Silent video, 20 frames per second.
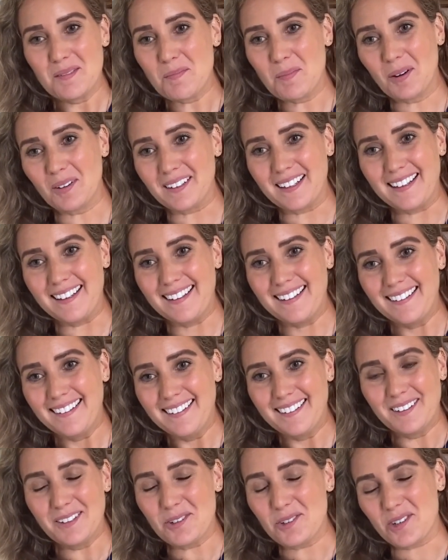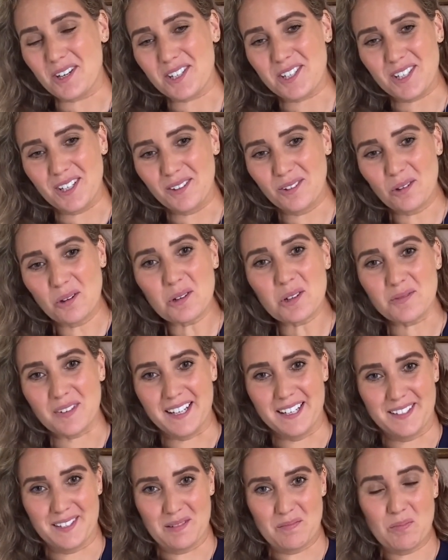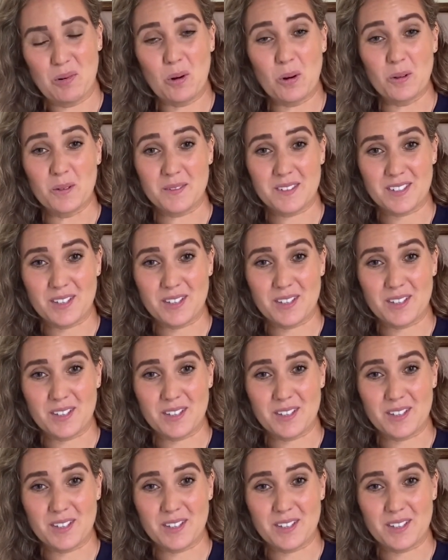body, nutrition, all of it is important.